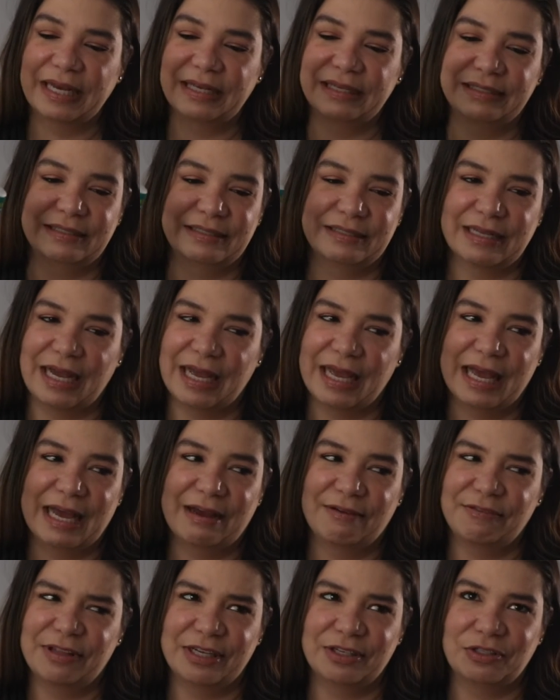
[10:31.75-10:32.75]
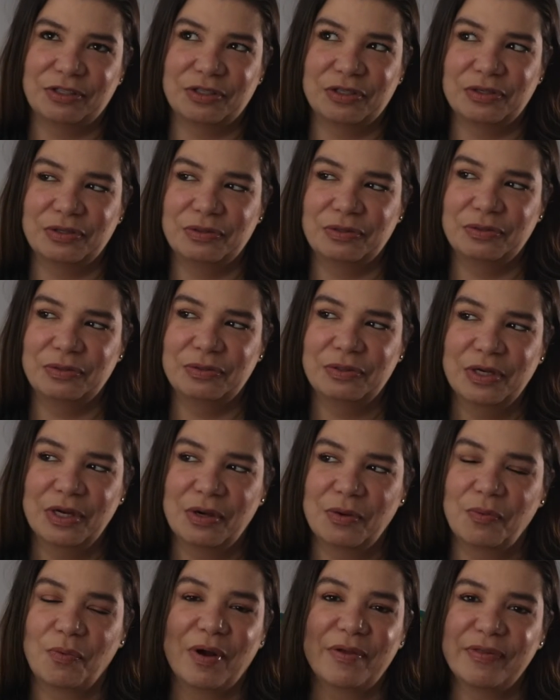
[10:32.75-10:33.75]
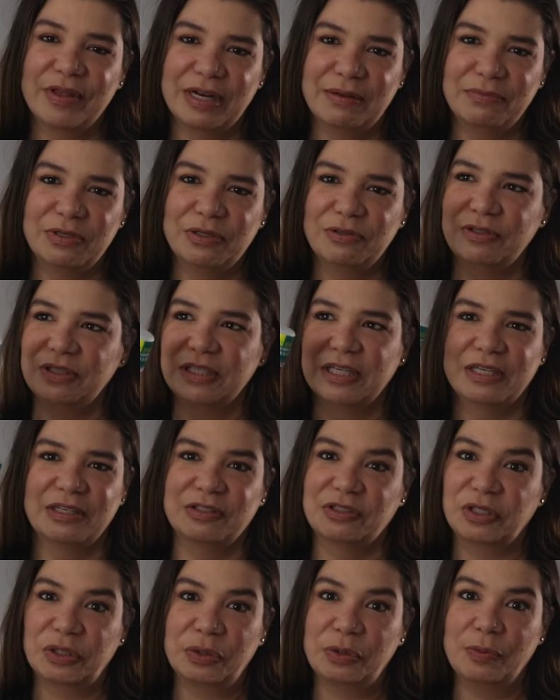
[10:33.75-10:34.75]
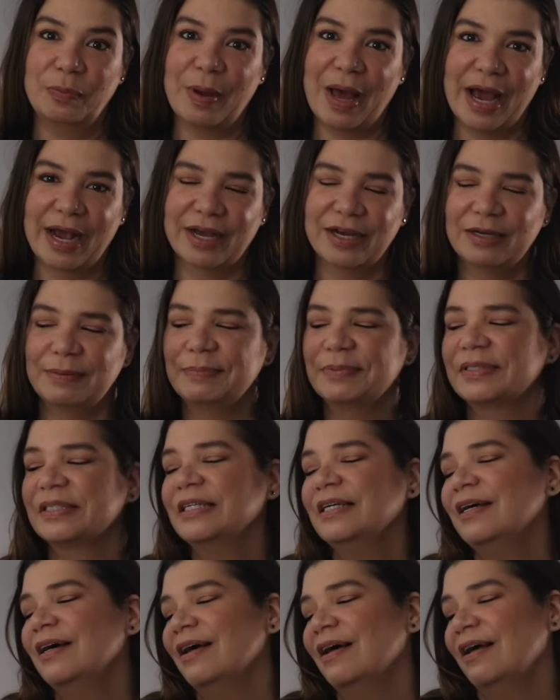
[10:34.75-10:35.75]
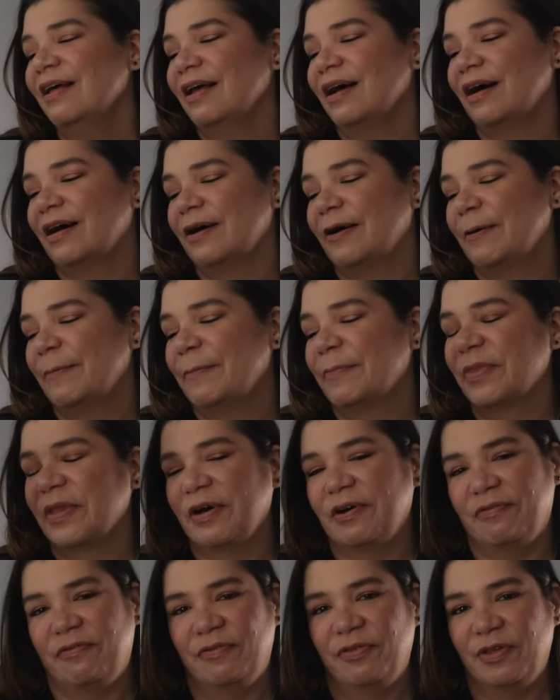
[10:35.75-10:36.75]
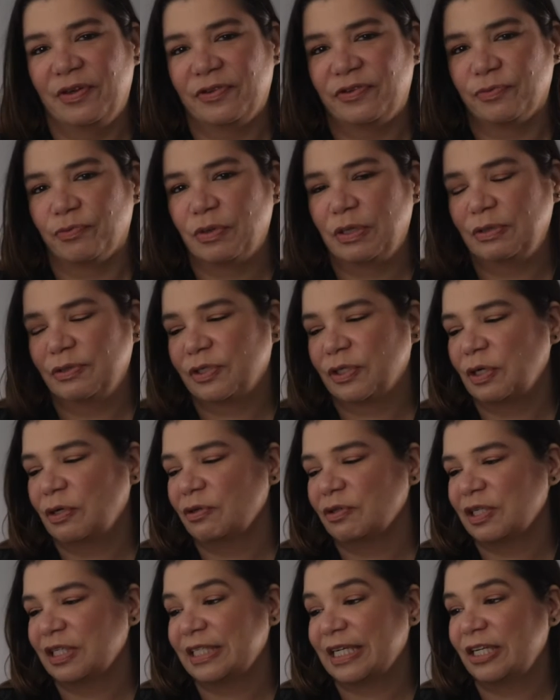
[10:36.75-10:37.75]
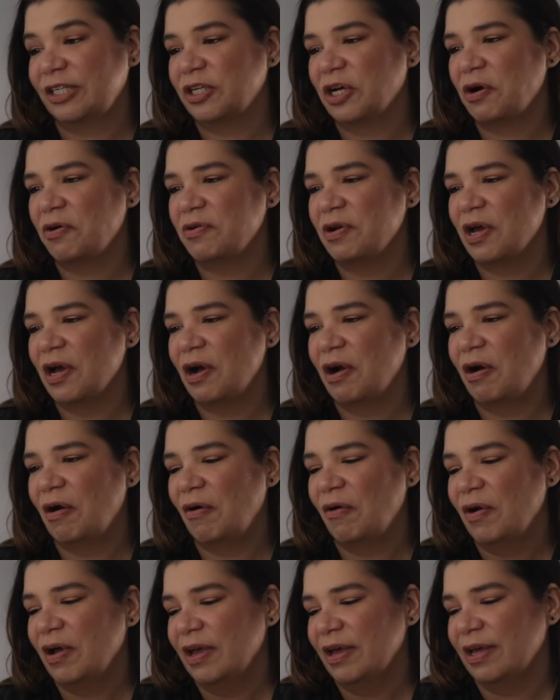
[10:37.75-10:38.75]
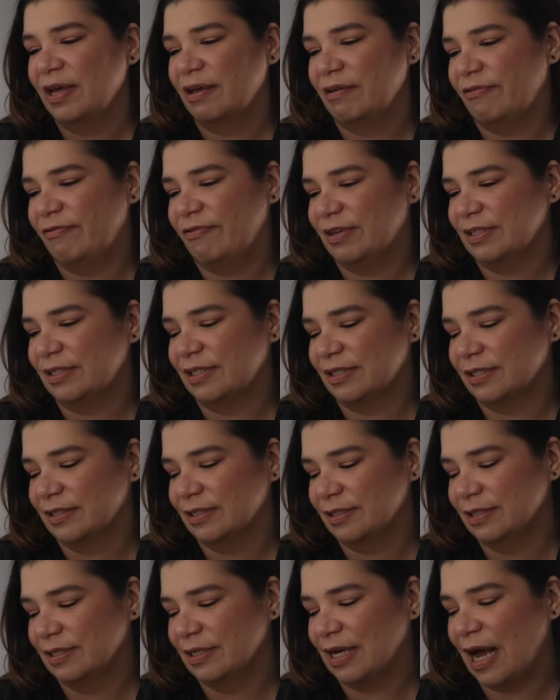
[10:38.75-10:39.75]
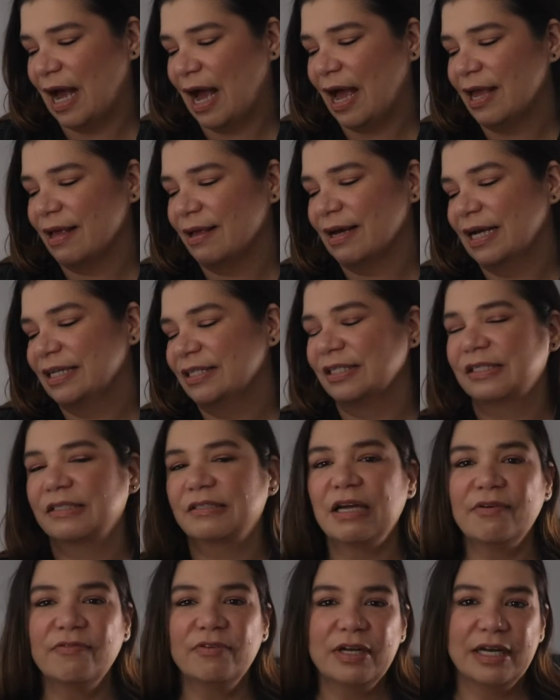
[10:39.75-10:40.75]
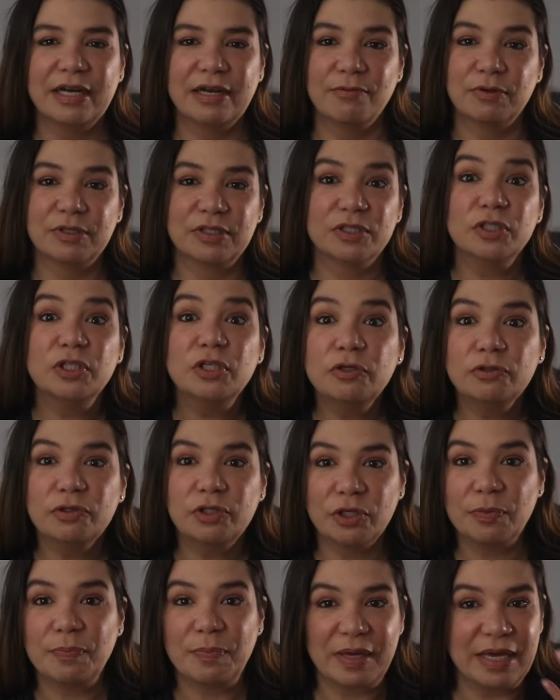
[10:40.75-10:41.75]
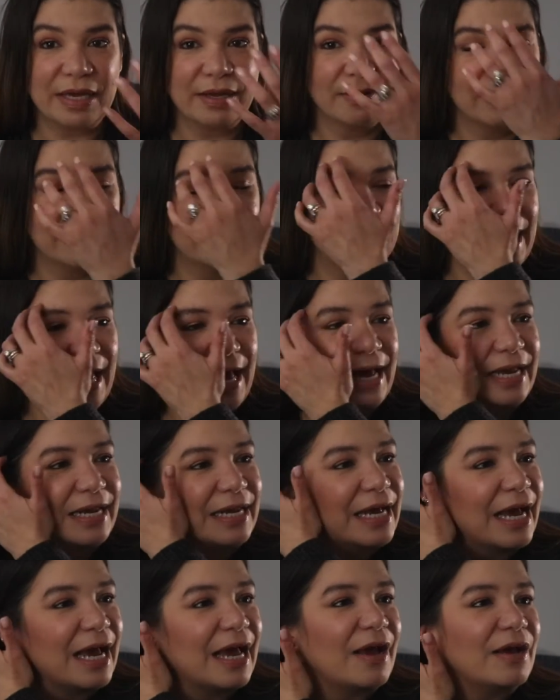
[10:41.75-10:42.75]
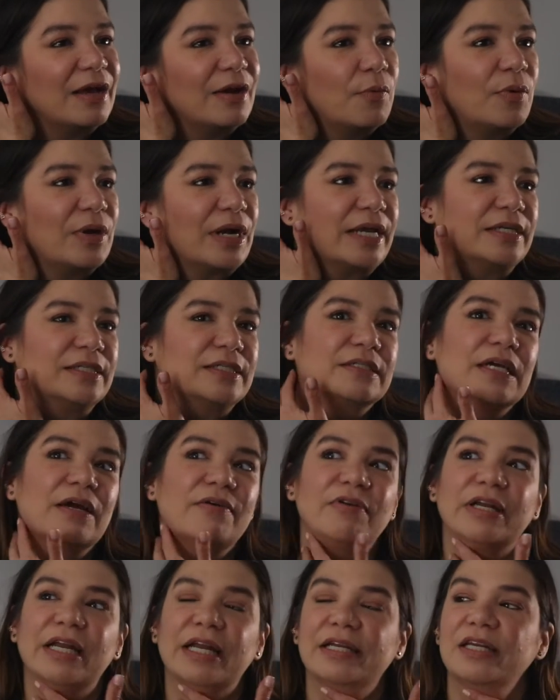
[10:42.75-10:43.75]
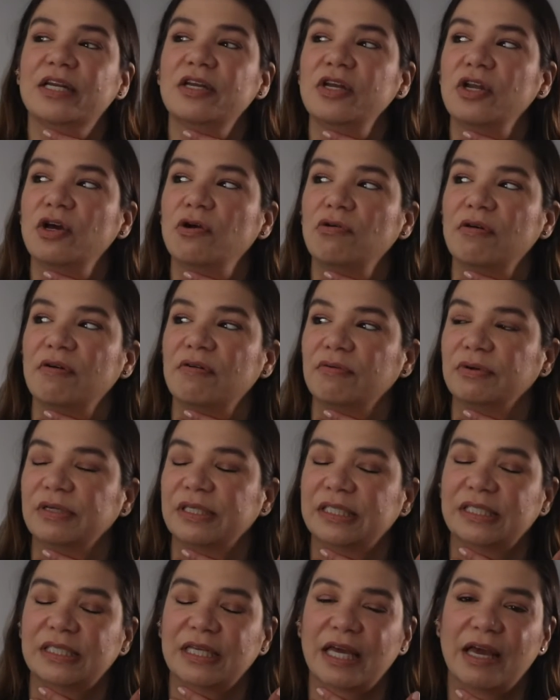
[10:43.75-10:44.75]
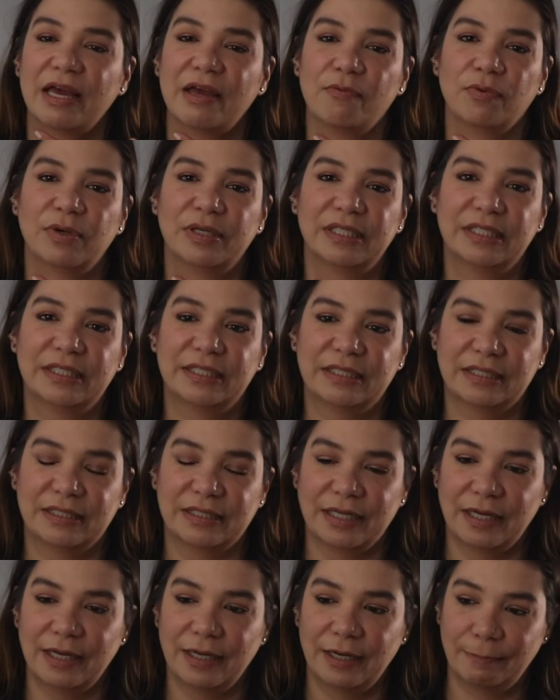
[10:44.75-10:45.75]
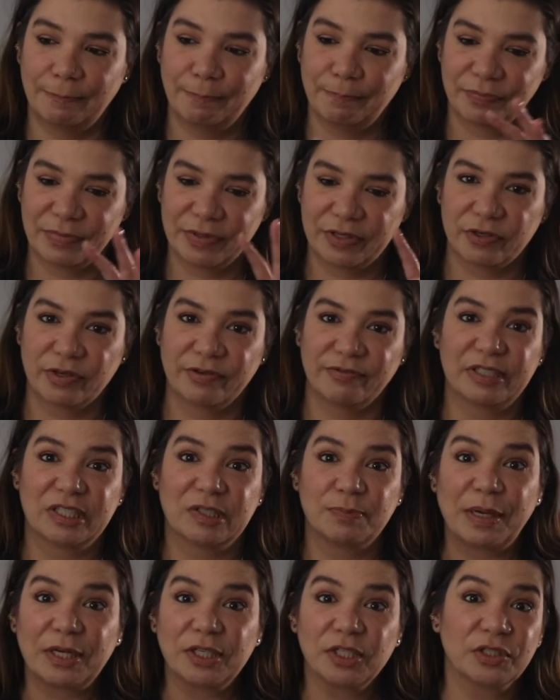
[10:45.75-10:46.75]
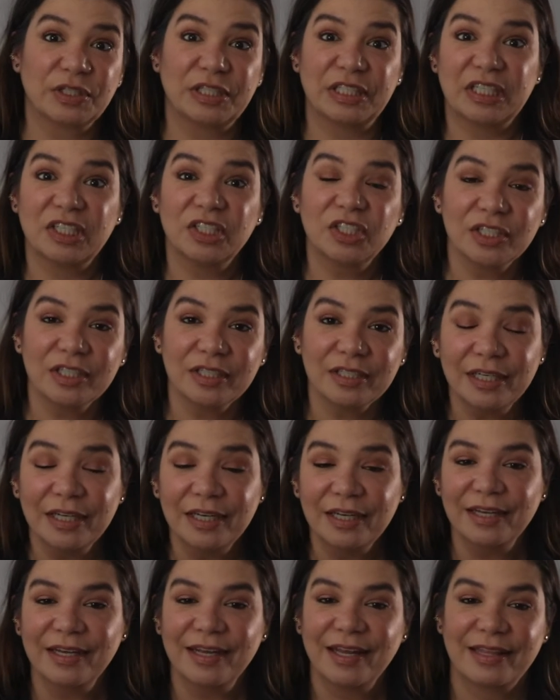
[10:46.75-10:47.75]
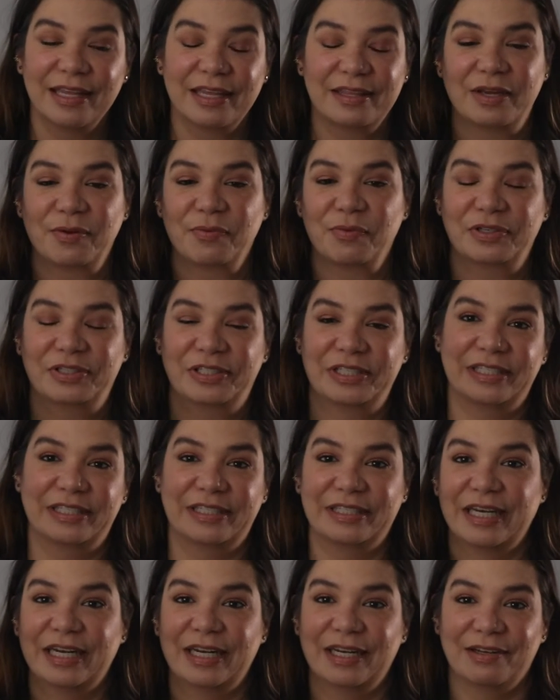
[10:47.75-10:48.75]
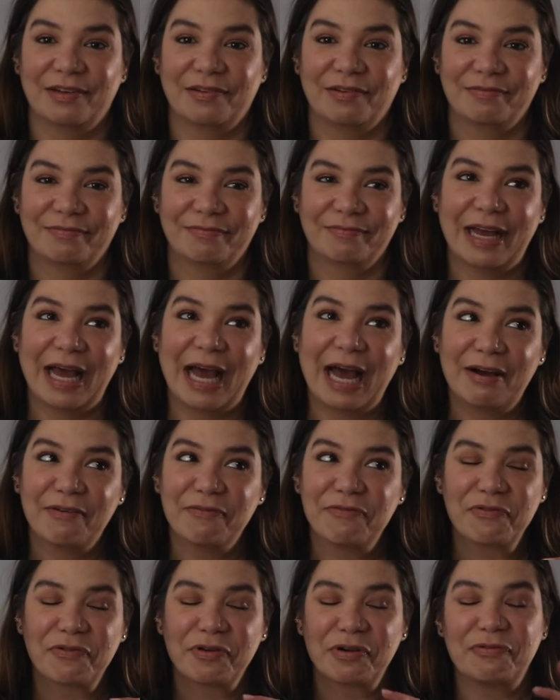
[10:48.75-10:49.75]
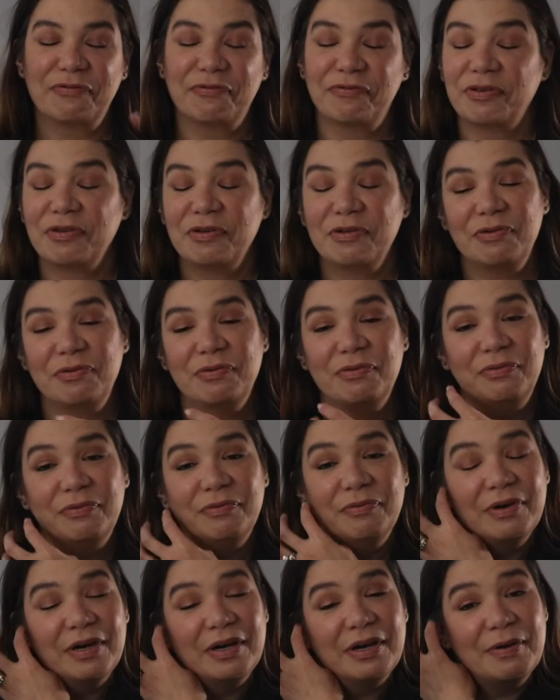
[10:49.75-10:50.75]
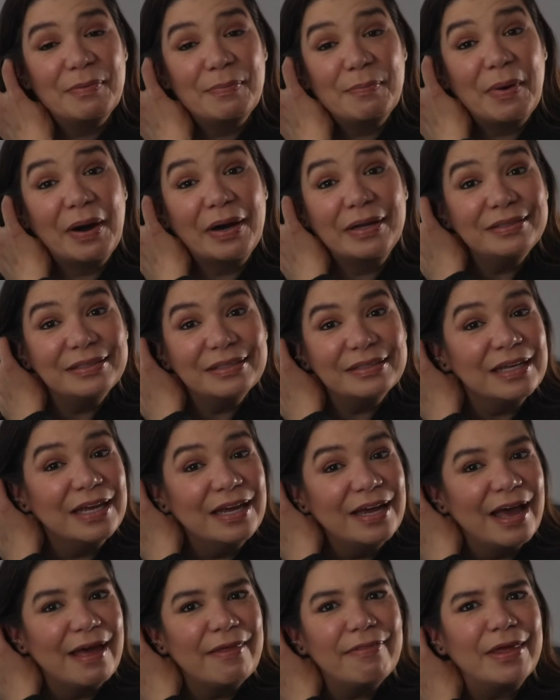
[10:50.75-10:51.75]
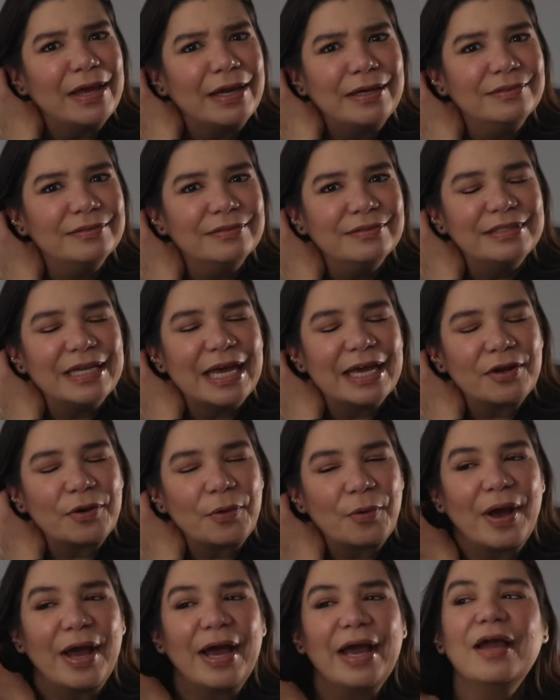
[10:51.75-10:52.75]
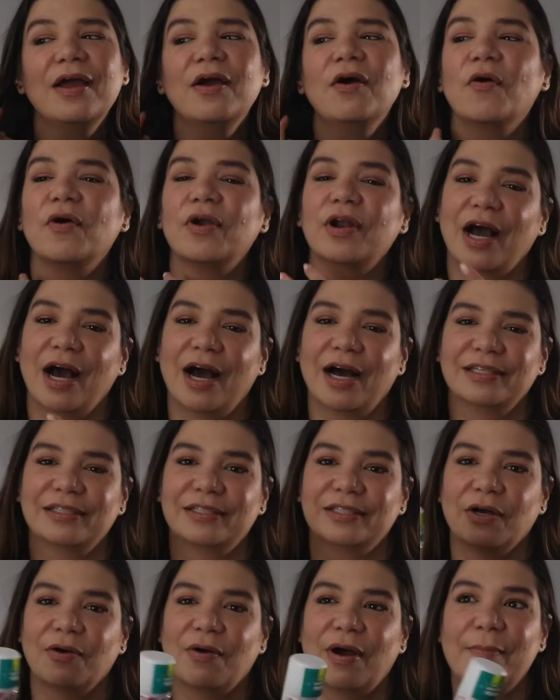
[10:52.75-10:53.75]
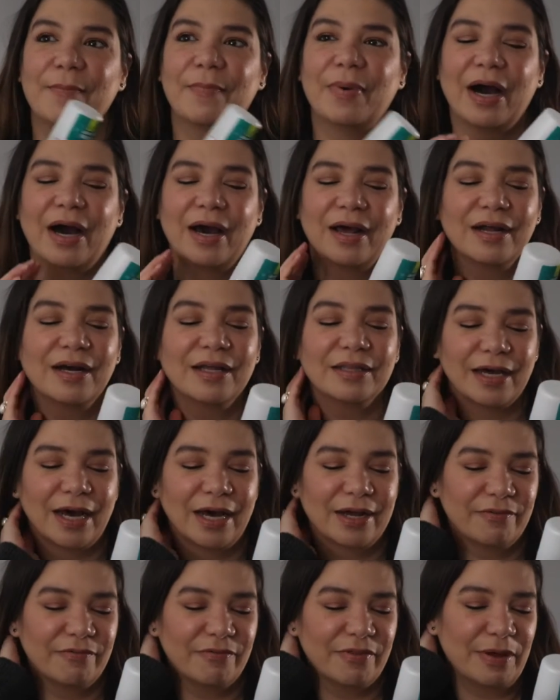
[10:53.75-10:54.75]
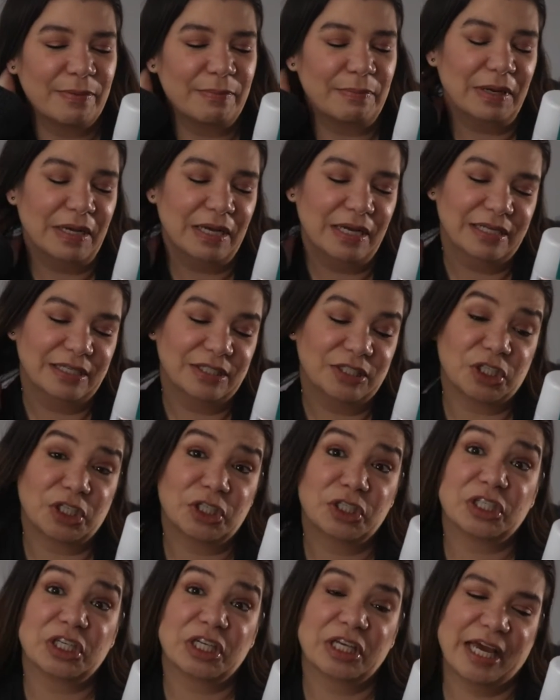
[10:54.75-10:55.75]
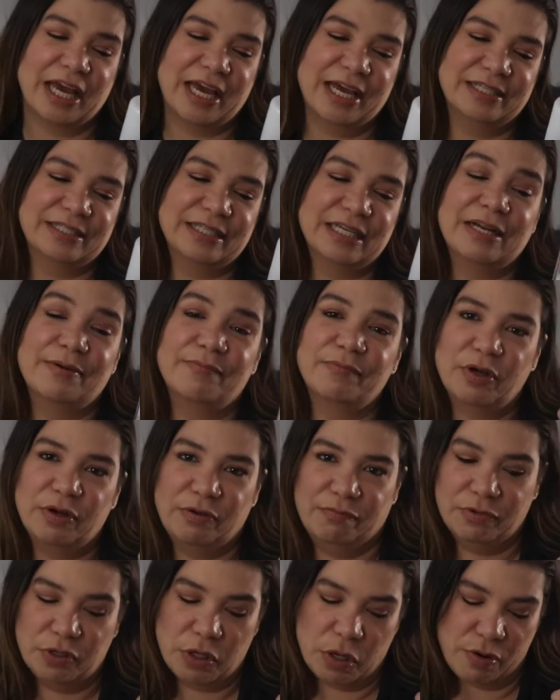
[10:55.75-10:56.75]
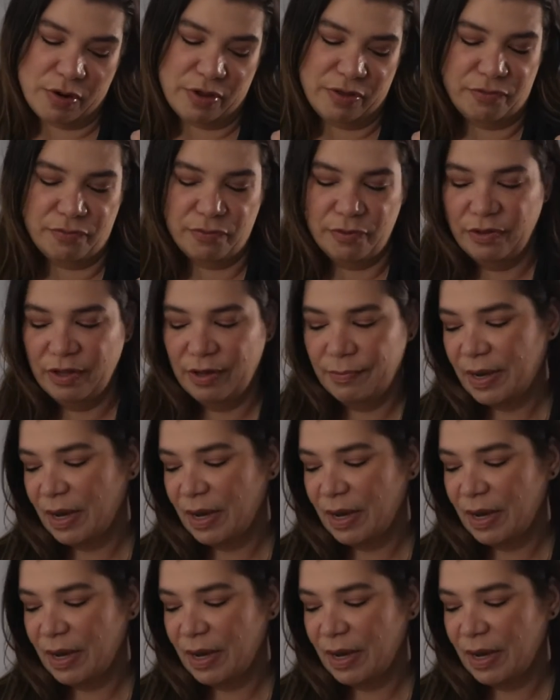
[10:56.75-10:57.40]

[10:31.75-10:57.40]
I, I have like two, one that I'm using and two backups um, of this rose gold, because I don't know if it's, I, I discovered it, it was new to me, and when I discovered it, I didn't know it was, it was um, sort of a special edition that they were just gonna have for a few uh, months and then take it away or not. So I bought a lot of them just in case, and I'm going through them.